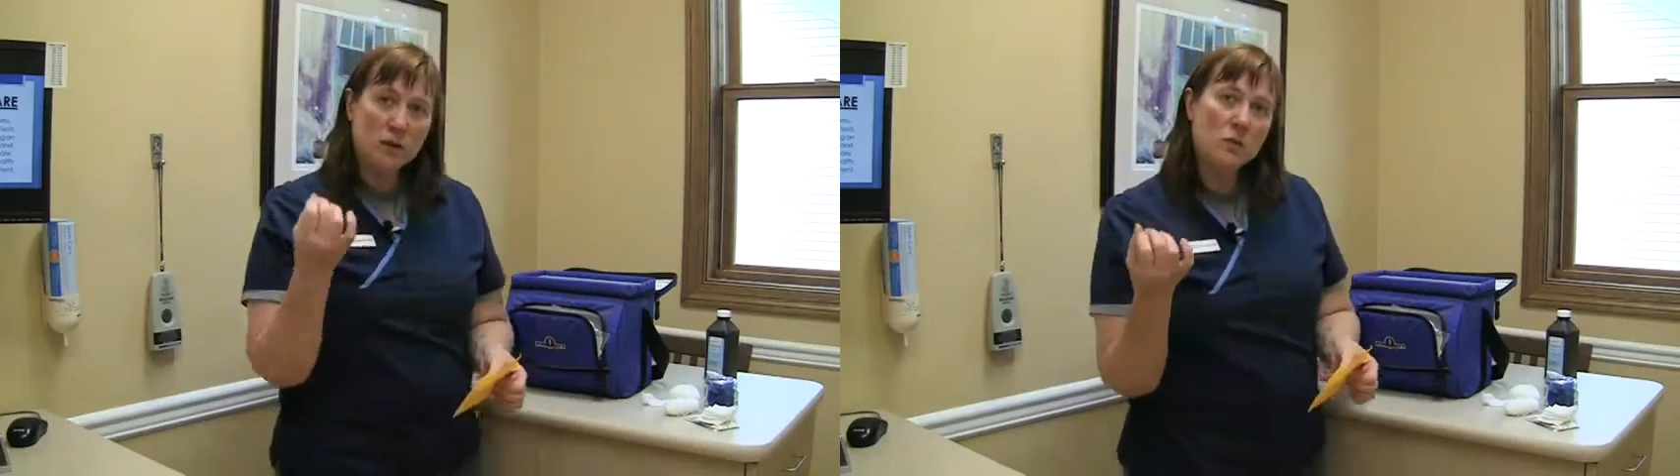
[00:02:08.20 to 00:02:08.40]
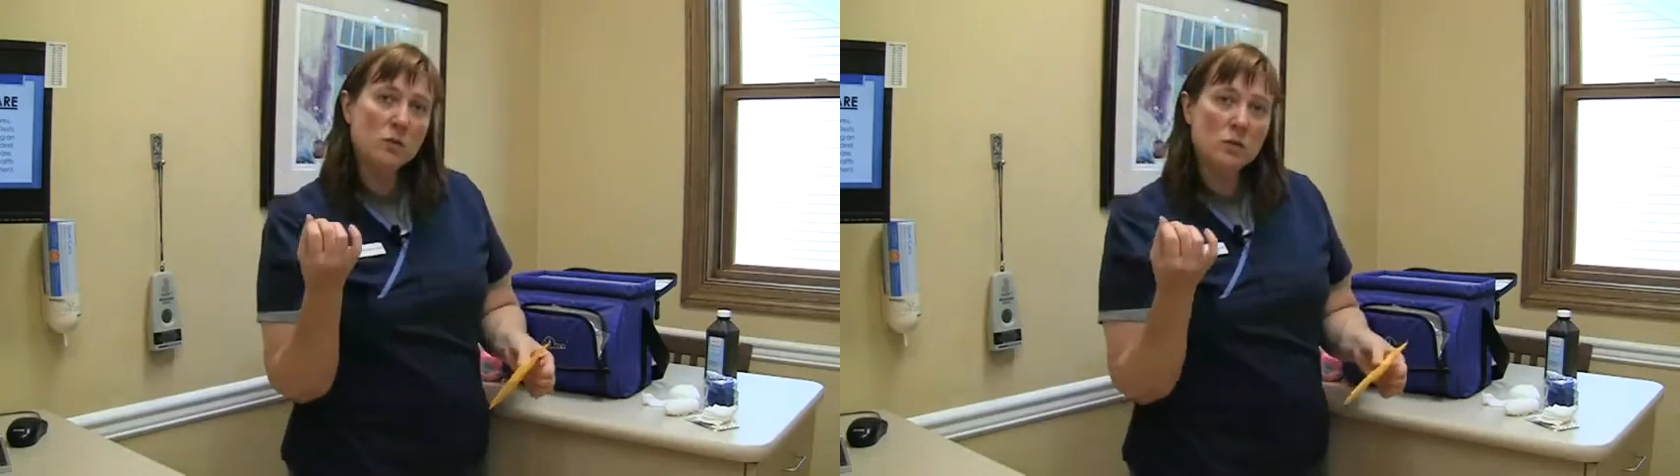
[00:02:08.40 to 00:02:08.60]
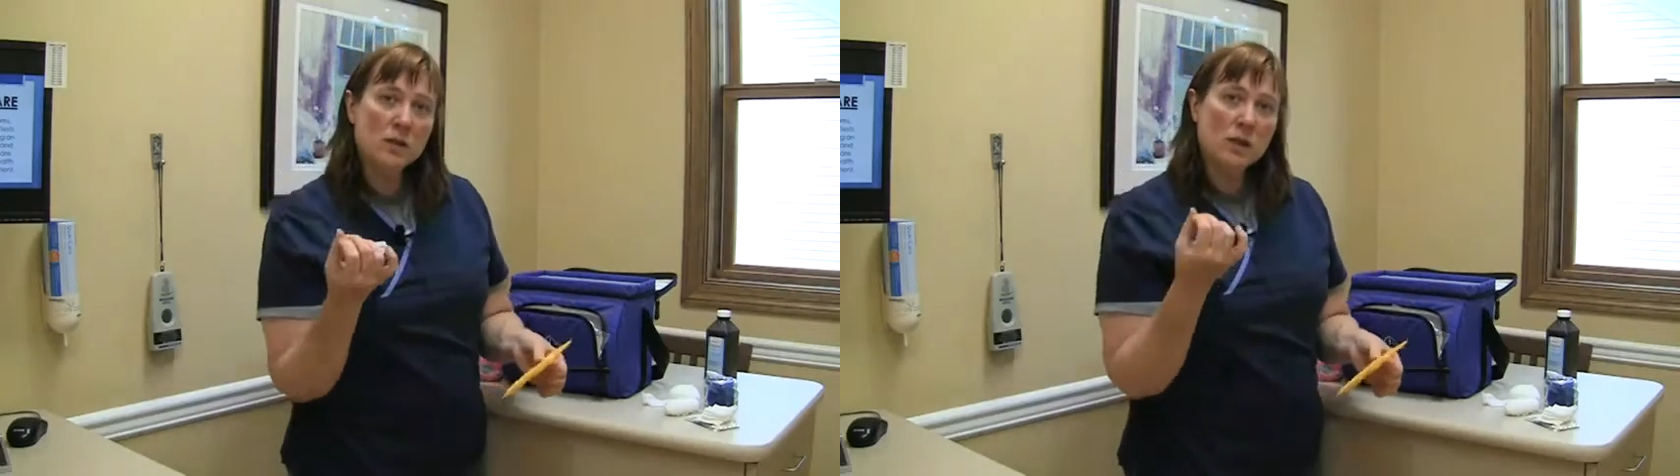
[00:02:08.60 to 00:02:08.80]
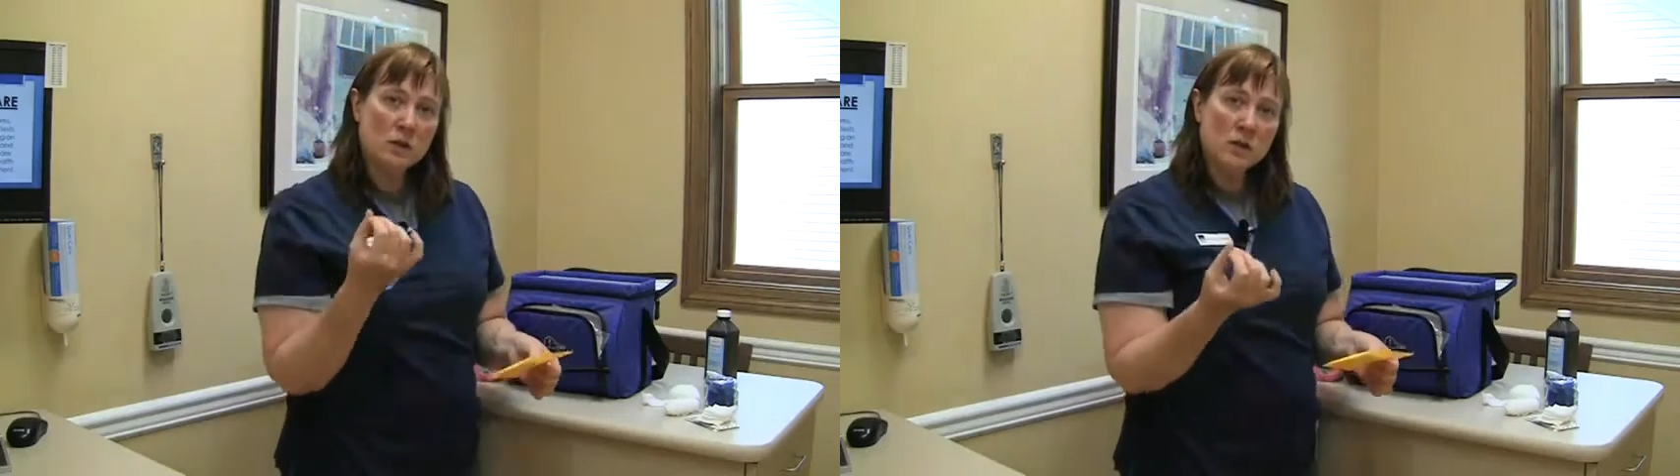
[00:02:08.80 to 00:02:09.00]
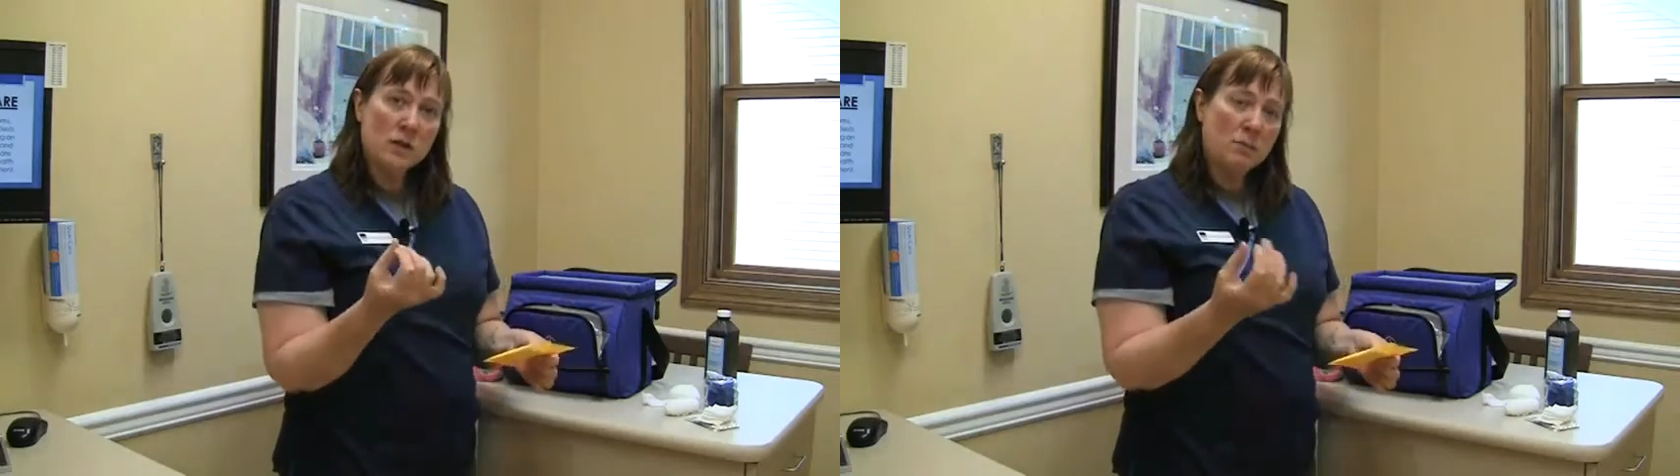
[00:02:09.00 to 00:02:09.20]
that's oozing
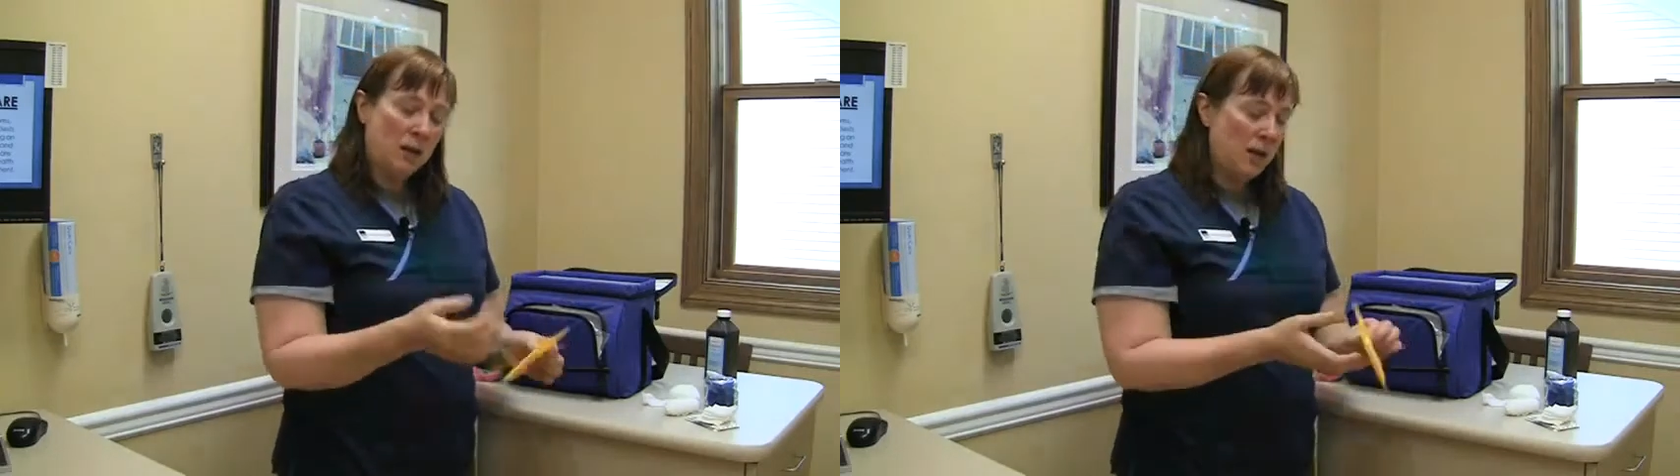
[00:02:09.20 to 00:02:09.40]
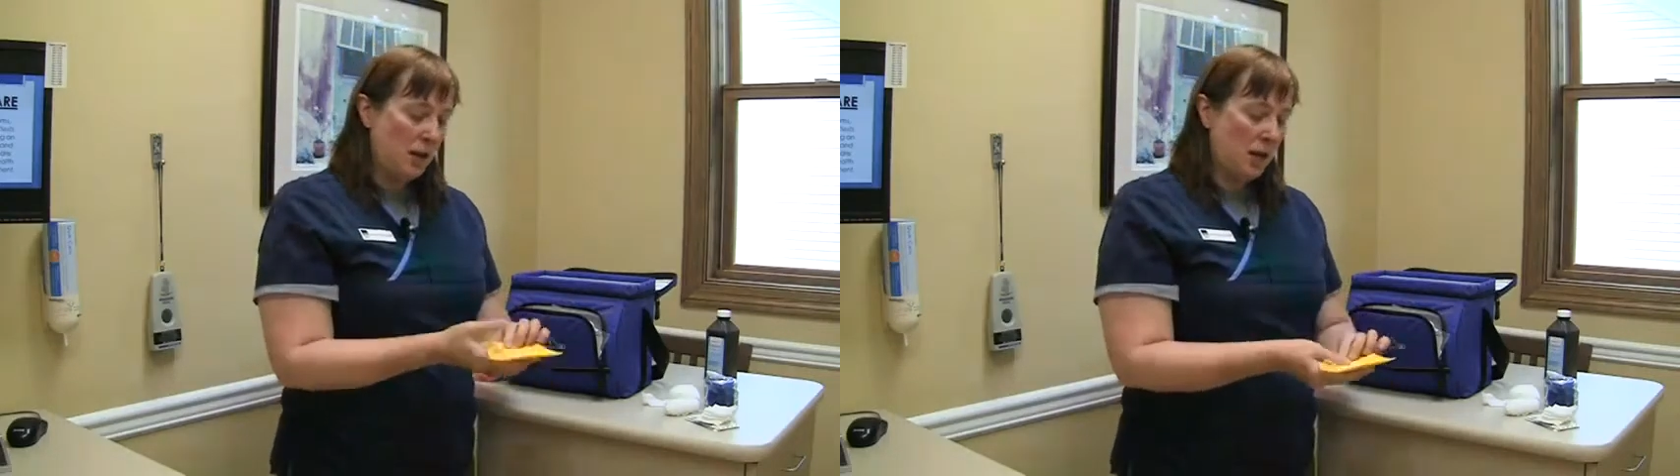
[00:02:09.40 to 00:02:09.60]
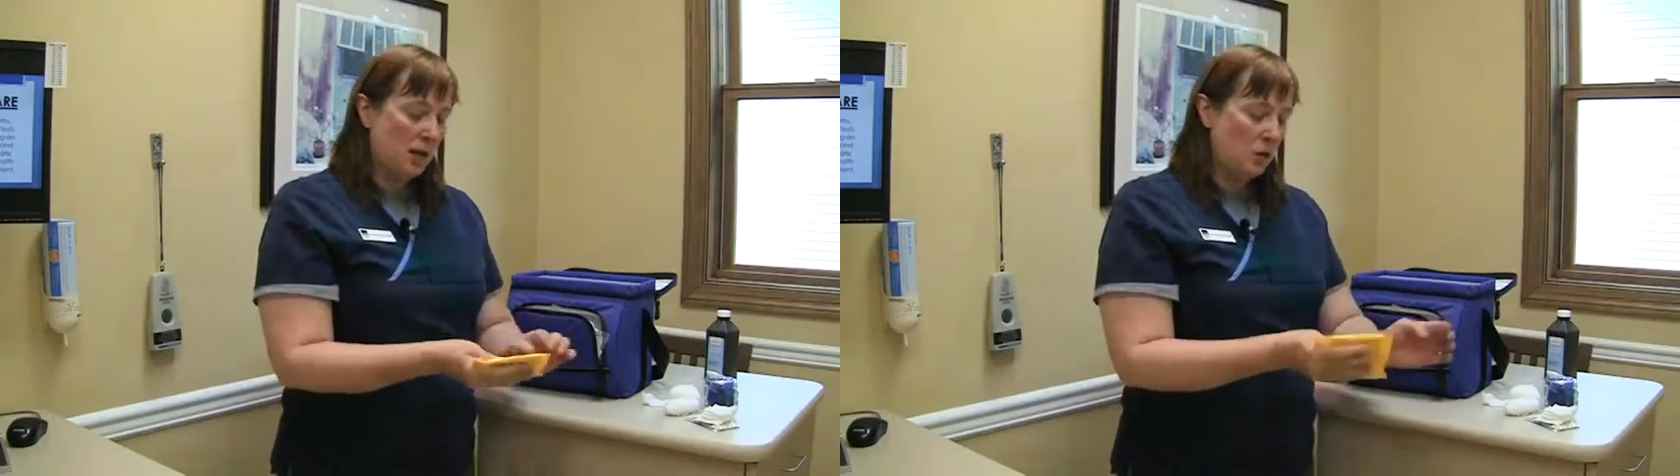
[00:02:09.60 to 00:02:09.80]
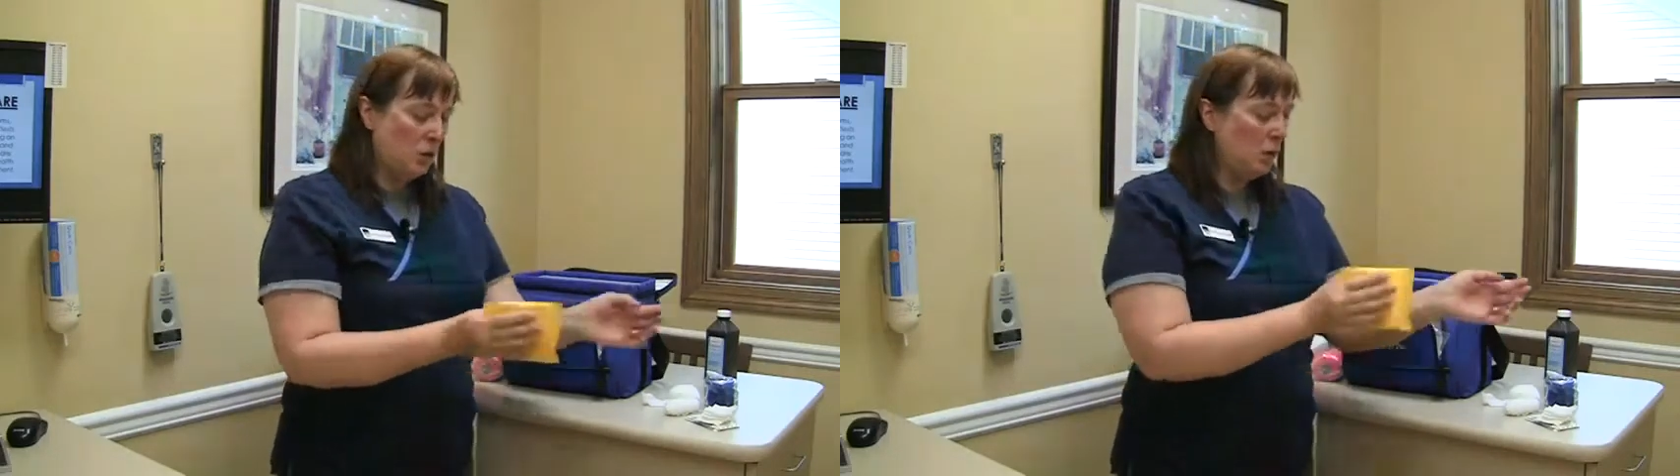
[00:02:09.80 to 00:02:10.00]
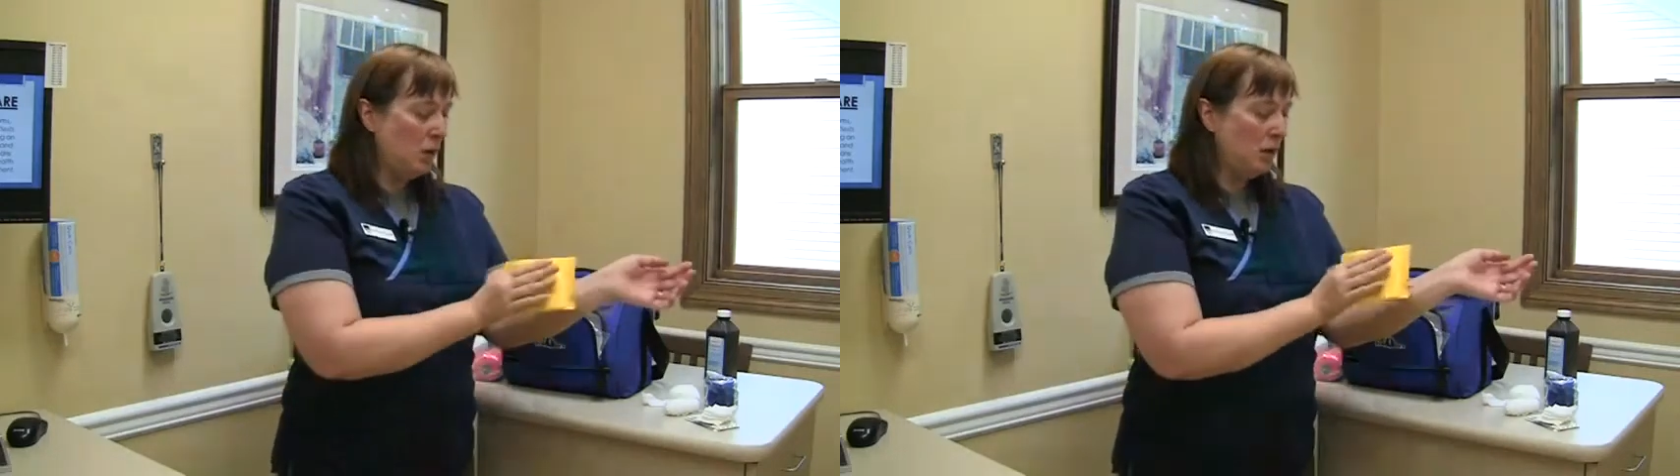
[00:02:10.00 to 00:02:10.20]
or seeping and
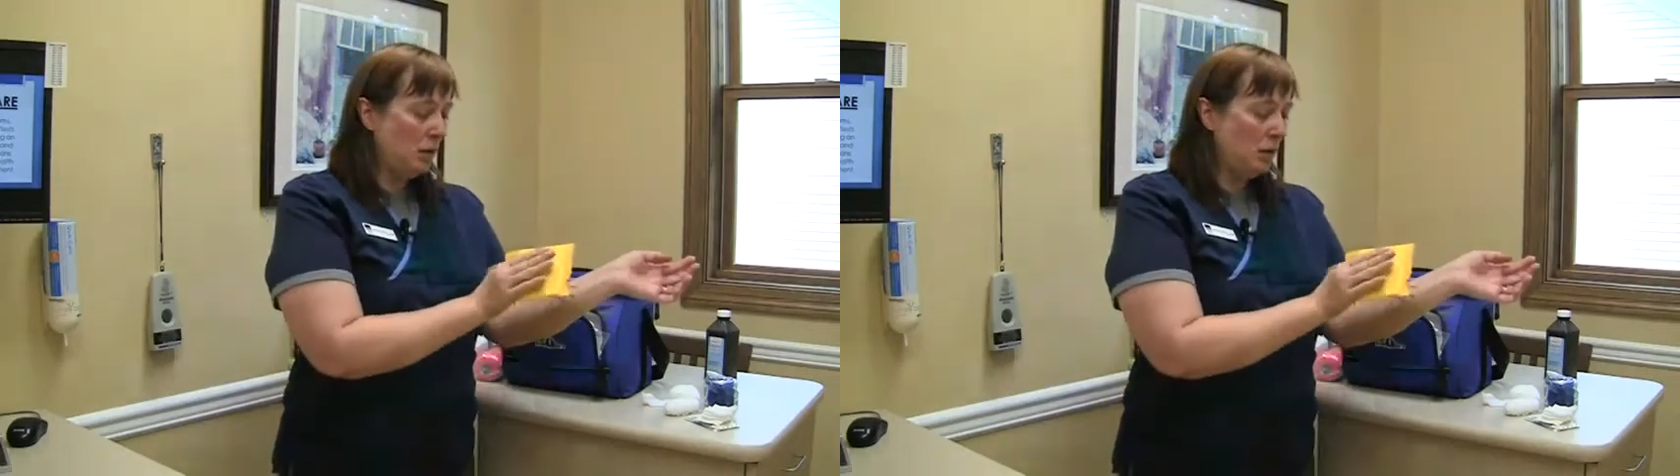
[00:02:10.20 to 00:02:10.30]
you